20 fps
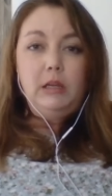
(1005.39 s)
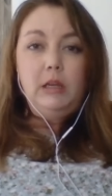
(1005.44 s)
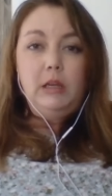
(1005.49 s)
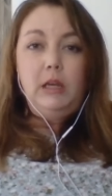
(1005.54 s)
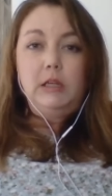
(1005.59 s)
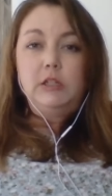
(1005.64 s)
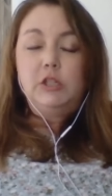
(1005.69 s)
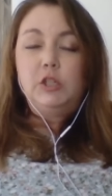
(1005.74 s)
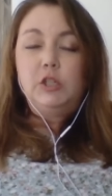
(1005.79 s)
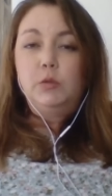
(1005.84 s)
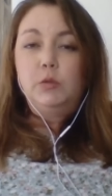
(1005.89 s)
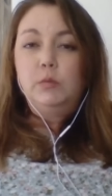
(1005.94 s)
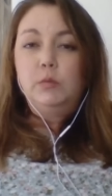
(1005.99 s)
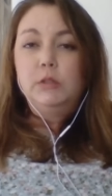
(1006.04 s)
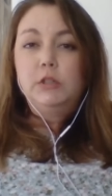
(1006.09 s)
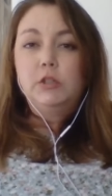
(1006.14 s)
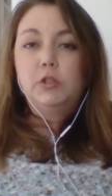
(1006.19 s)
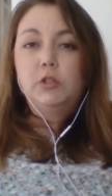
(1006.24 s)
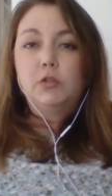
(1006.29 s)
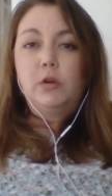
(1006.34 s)
and she
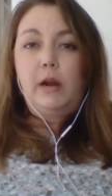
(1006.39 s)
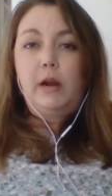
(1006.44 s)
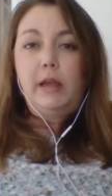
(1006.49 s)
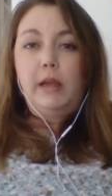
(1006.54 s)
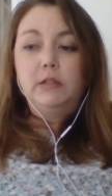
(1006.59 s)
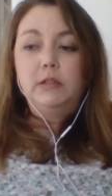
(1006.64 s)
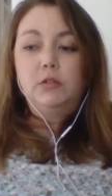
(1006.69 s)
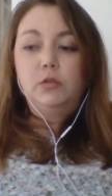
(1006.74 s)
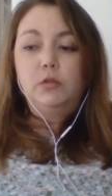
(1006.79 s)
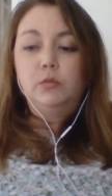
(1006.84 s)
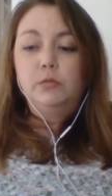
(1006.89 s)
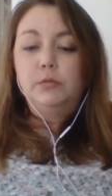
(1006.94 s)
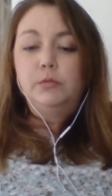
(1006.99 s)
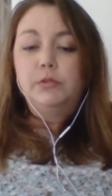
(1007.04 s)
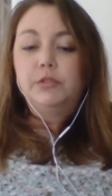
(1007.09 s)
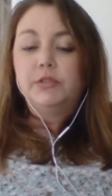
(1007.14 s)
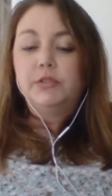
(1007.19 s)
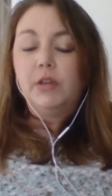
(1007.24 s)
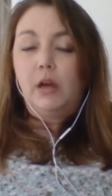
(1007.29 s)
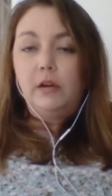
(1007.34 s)
was trying to
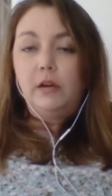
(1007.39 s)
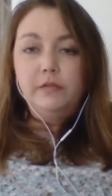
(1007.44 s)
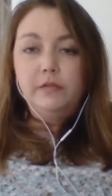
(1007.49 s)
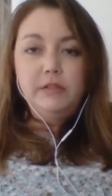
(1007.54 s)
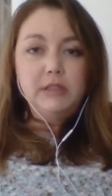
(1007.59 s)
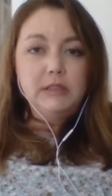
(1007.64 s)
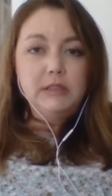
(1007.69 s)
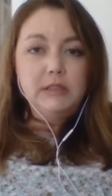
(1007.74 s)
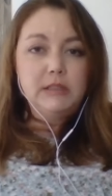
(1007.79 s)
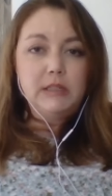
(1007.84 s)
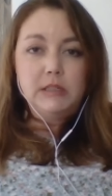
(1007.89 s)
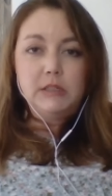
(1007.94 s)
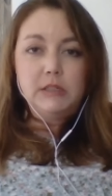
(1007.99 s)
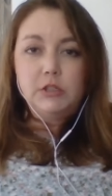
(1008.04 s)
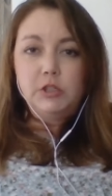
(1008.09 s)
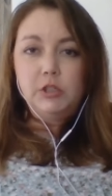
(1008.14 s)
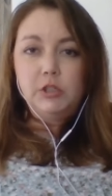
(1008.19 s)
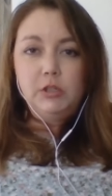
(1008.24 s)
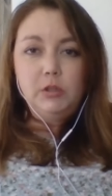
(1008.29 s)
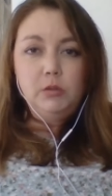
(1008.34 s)
solve this
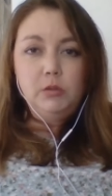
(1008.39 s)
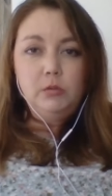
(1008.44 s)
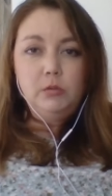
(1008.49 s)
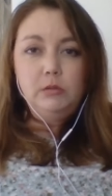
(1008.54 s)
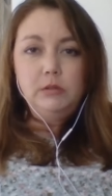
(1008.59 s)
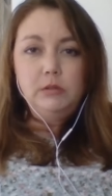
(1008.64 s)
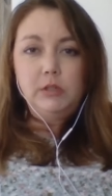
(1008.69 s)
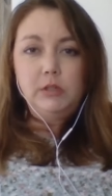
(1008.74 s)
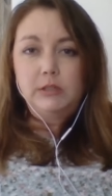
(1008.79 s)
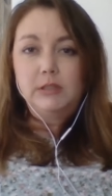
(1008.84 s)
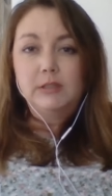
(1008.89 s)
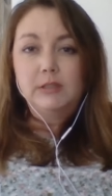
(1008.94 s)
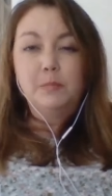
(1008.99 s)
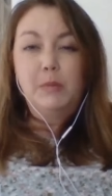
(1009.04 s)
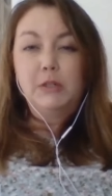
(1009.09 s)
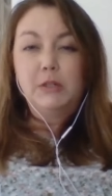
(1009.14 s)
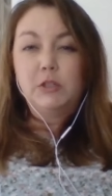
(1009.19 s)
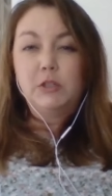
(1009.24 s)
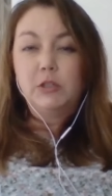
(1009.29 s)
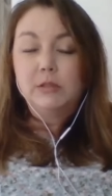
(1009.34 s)
issue just as
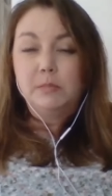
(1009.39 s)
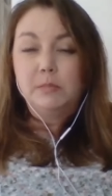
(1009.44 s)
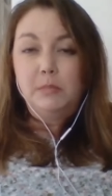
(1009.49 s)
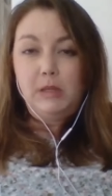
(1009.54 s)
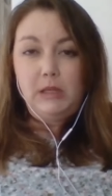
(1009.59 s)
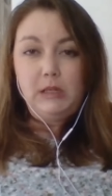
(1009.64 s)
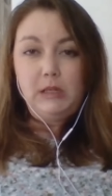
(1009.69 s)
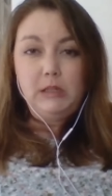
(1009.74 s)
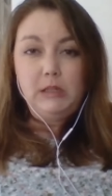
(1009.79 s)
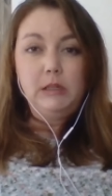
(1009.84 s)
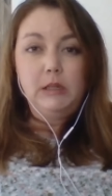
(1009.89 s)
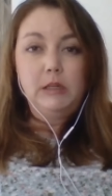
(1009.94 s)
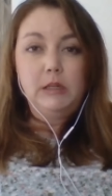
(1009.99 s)
much as me.